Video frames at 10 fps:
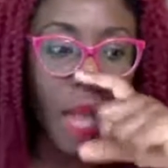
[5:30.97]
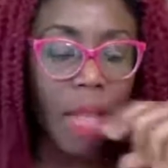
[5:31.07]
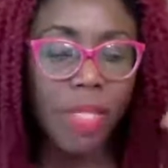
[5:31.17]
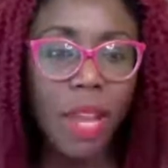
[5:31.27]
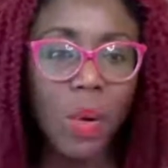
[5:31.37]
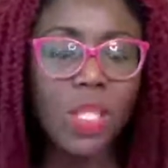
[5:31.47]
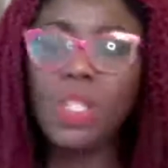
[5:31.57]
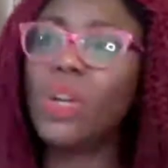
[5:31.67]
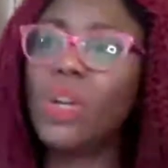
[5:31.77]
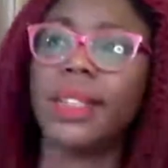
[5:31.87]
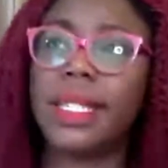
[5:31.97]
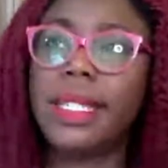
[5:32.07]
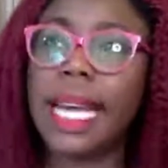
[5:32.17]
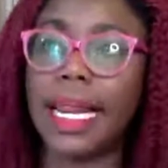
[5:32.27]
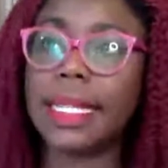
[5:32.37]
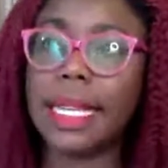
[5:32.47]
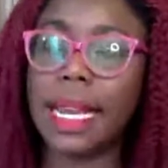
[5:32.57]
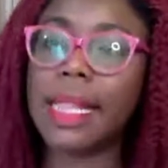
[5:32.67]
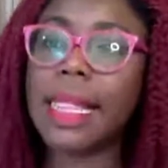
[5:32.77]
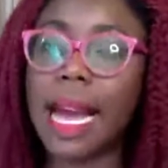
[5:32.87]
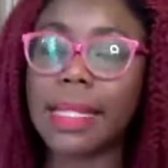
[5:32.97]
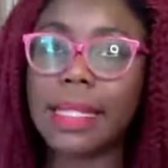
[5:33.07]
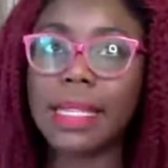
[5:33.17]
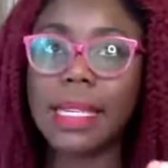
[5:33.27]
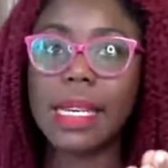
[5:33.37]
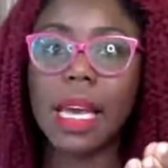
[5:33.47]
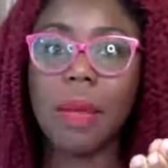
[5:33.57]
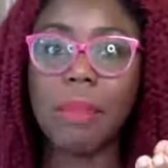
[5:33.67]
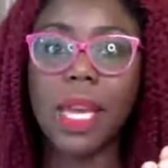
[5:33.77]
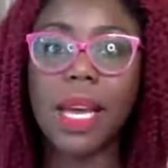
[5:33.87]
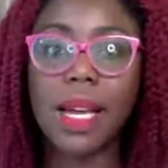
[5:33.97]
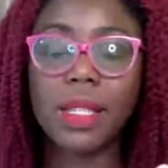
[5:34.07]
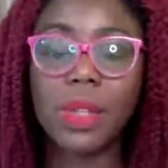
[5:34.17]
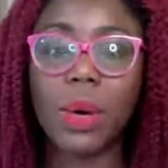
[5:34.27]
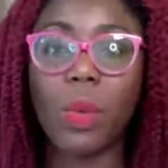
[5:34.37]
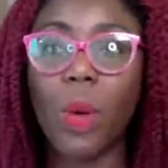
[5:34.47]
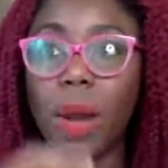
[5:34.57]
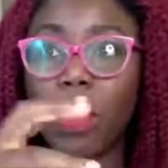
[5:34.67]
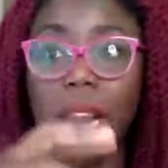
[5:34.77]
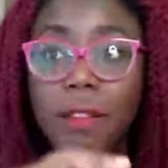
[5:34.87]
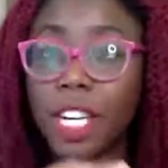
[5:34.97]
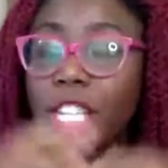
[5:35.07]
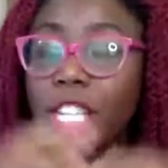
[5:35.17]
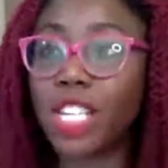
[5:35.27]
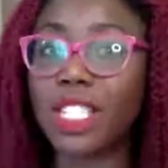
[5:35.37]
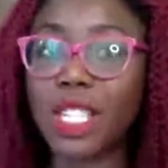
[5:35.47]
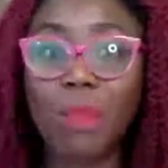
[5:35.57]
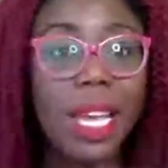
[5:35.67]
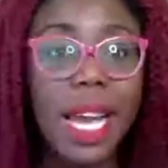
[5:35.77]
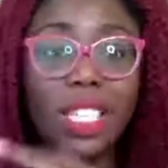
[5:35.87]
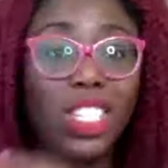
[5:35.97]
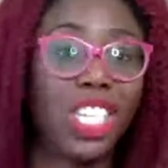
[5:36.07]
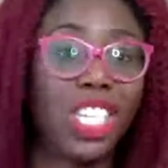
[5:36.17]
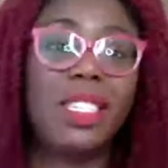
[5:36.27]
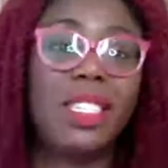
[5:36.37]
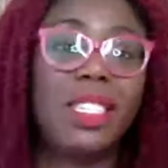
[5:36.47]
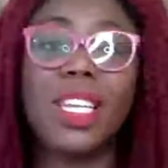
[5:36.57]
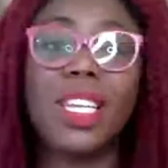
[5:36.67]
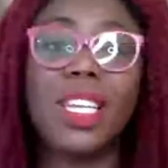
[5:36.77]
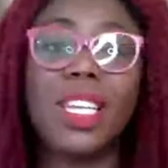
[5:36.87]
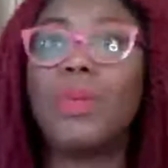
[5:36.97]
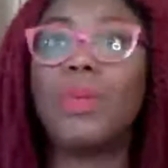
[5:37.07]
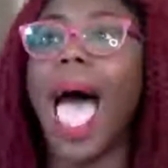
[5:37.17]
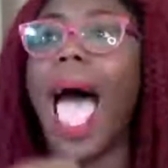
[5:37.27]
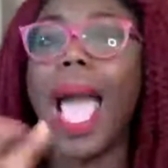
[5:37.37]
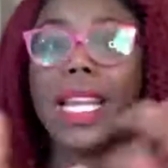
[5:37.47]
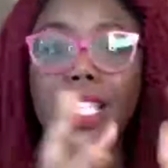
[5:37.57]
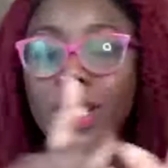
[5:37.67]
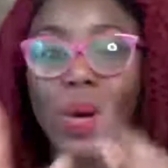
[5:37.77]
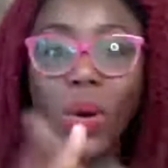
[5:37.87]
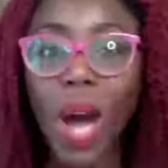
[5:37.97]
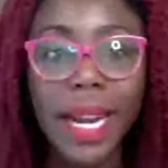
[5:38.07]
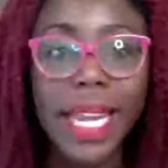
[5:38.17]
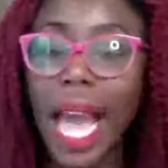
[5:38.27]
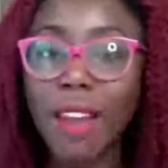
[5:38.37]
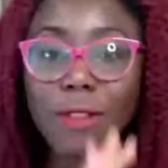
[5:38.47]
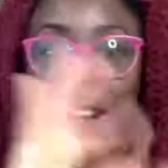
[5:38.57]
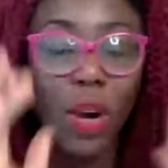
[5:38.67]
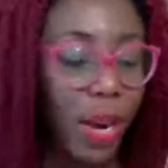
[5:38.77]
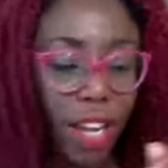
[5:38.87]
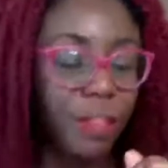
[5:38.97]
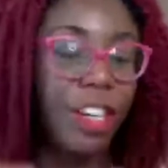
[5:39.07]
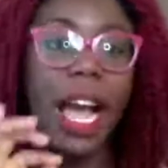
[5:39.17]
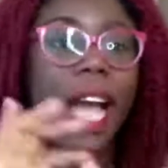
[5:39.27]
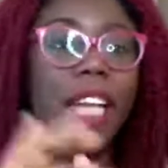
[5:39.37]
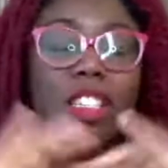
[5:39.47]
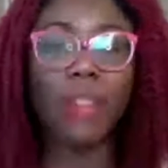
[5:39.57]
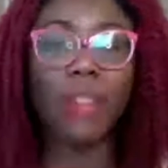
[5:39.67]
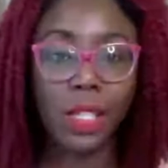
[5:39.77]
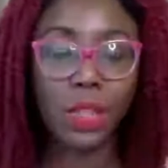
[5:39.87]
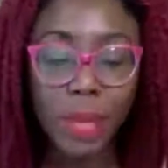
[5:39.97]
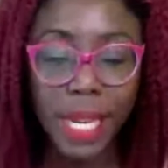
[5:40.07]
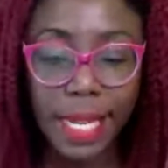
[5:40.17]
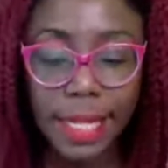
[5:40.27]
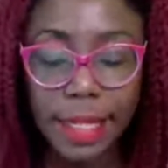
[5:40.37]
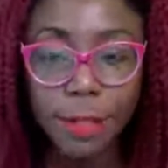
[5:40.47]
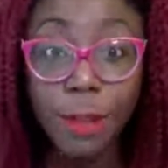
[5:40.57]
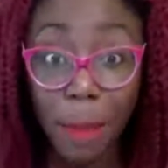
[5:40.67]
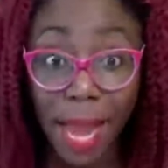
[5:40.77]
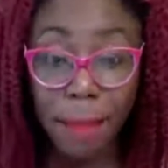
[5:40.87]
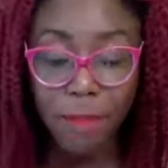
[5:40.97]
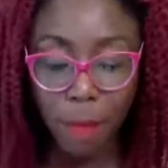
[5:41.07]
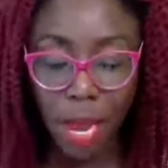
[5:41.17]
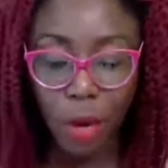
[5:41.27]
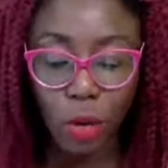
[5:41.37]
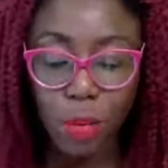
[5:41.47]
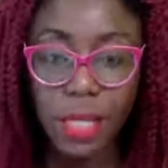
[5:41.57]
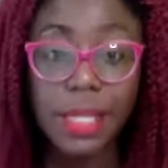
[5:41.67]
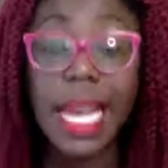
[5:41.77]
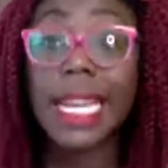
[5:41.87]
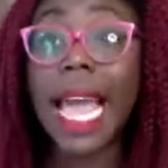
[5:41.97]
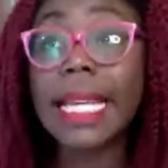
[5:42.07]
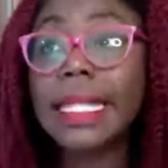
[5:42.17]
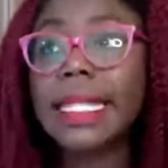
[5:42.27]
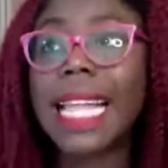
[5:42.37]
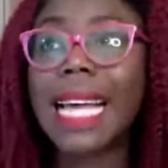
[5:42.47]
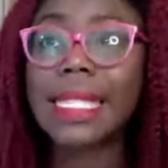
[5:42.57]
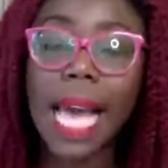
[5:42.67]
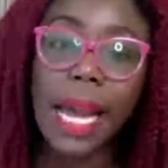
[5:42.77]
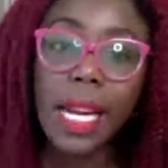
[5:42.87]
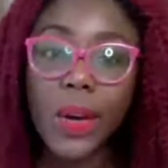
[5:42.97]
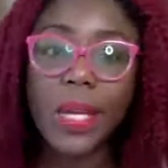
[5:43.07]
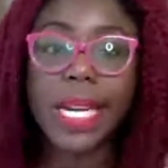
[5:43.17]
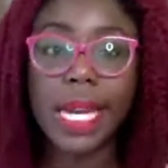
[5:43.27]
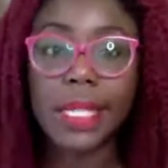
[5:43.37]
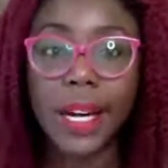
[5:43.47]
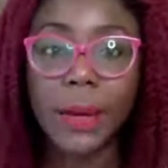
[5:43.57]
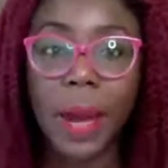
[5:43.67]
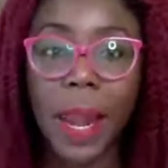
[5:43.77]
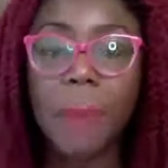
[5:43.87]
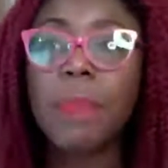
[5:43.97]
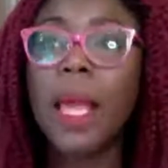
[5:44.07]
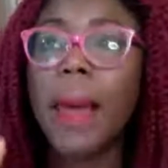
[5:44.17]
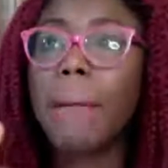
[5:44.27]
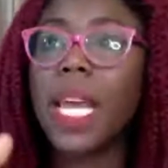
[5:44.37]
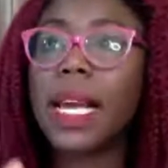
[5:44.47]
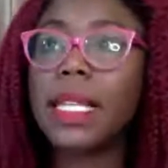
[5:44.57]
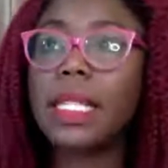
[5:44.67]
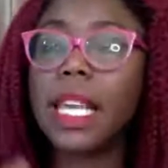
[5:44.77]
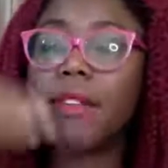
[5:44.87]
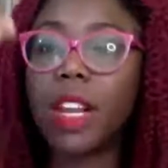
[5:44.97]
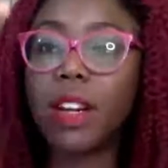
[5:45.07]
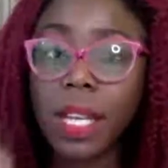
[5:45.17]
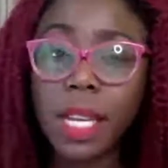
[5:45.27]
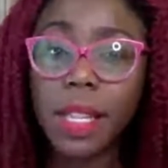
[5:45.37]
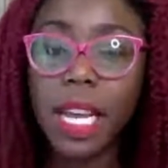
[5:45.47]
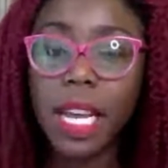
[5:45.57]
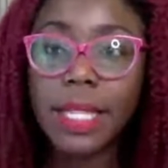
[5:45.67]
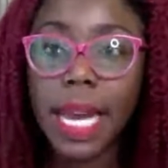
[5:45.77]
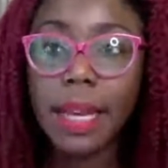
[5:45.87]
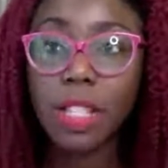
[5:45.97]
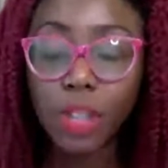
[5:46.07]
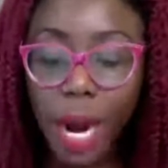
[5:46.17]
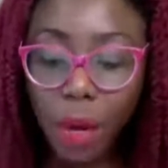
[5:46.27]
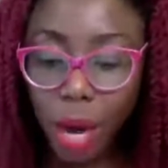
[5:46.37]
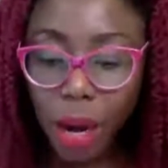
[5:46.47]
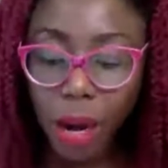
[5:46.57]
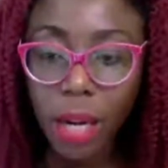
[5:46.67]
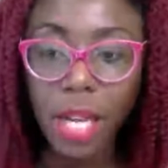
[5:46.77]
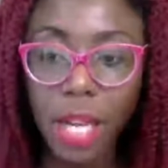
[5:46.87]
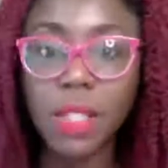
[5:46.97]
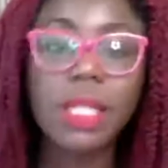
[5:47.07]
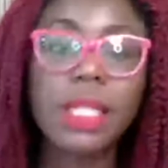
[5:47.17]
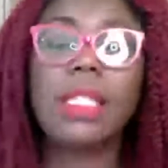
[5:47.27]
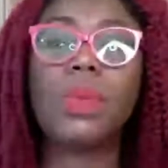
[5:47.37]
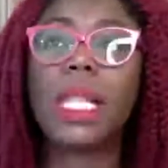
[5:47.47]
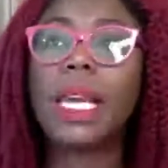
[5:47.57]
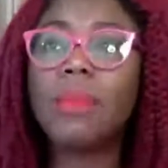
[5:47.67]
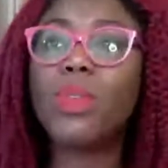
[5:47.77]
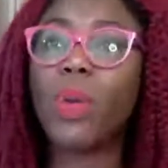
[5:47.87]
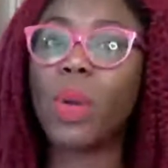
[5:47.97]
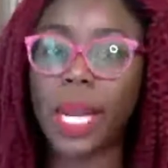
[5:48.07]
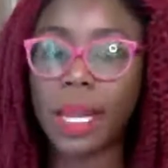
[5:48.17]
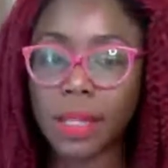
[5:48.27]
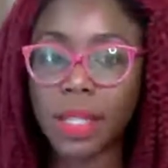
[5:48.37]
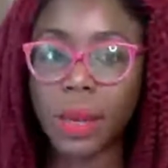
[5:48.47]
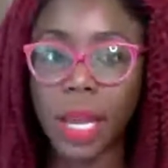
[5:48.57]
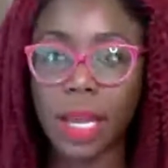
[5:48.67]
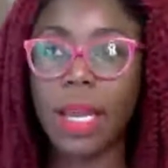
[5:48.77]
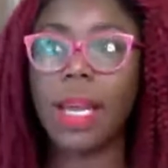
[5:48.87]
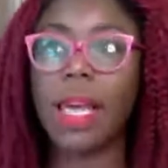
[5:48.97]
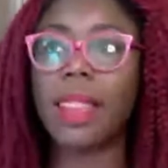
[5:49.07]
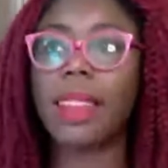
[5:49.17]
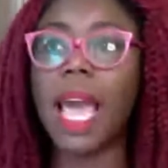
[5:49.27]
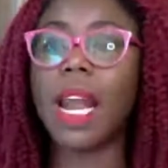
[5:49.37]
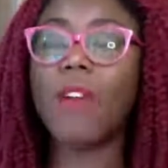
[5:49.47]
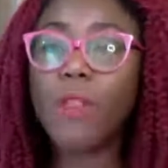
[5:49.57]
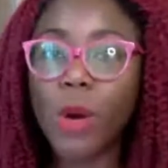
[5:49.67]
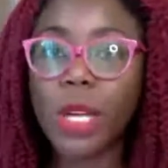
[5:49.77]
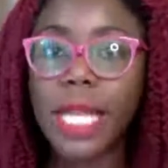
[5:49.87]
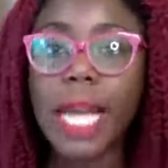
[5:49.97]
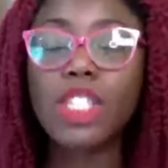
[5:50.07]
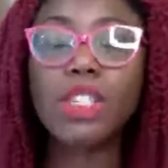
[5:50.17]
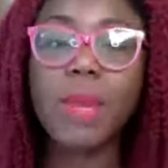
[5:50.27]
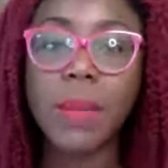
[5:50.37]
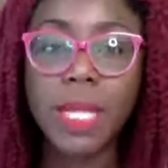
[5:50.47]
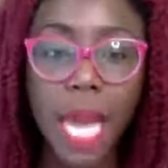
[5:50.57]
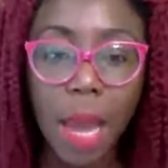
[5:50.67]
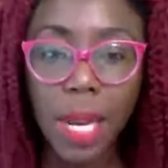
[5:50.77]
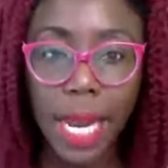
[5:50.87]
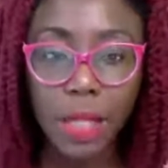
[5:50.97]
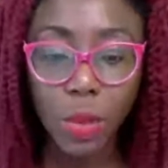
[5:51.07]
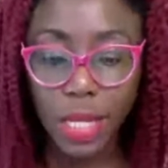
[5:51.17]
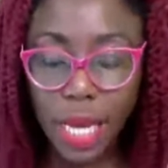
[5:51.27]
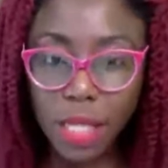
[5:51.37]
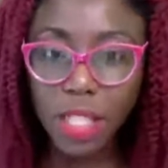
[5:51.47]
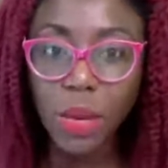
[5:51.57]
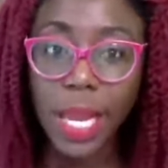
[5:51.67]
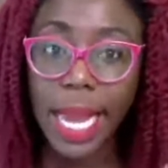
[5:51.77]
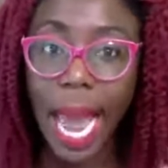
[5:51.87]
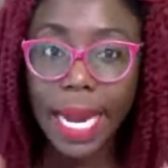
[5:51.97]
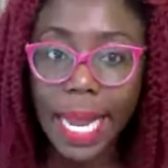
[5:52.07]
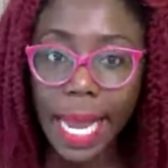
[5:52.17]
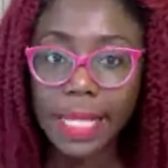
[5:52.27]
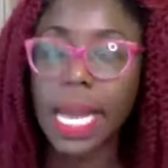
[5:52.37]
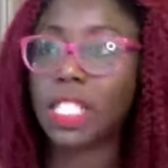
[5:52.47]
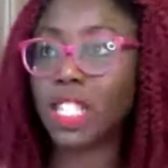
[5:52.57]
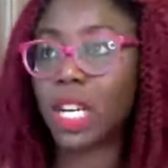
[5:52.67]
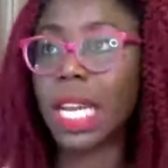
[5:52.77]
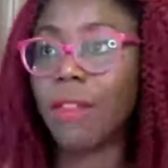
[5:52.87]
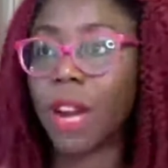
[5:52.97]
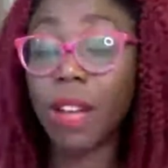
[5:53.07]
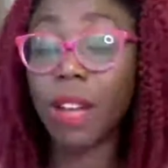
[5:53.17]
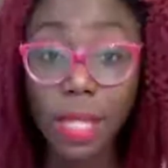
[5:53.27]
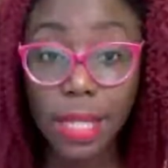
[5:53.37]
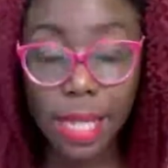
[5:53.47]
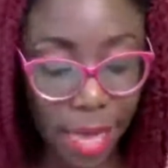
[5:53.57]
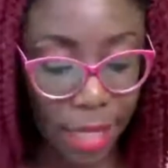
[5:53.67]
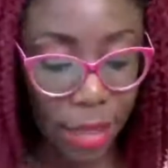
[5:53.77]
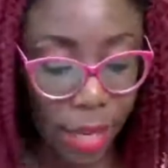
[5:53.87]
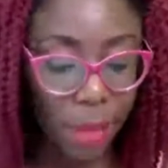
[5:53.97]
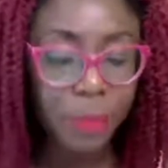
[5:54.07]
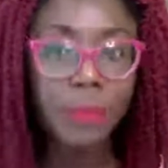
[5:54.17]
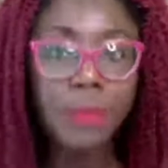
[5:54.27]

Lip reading: And there was no originality in that, because whenever he does something and he shares it in the group, I just go on Canva or whatever and try and duplicate it for my own business. And yes, that's kind of good in a certain way, because if there is a track record of success with him doing what he's doing, then of course I should be able to emulate what he's doing and get a certain level of success as well.